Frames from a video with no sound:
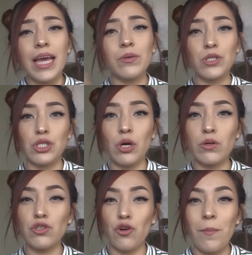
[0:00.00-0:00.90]
It was
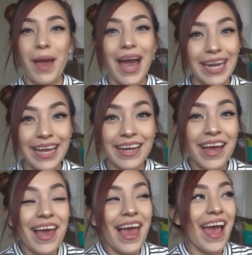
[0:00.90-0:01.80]
so dramatic,
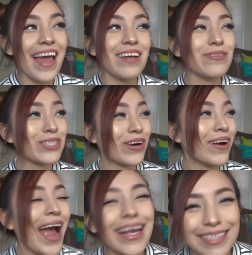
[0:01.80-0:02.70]
and it was
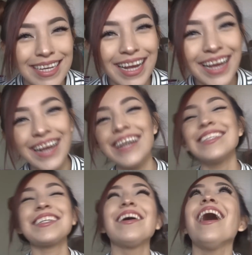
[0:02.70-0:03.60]
crazy.
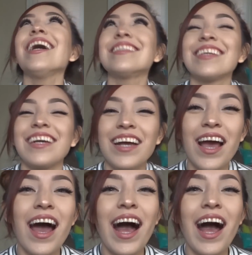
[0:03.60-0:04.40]
It's crazy.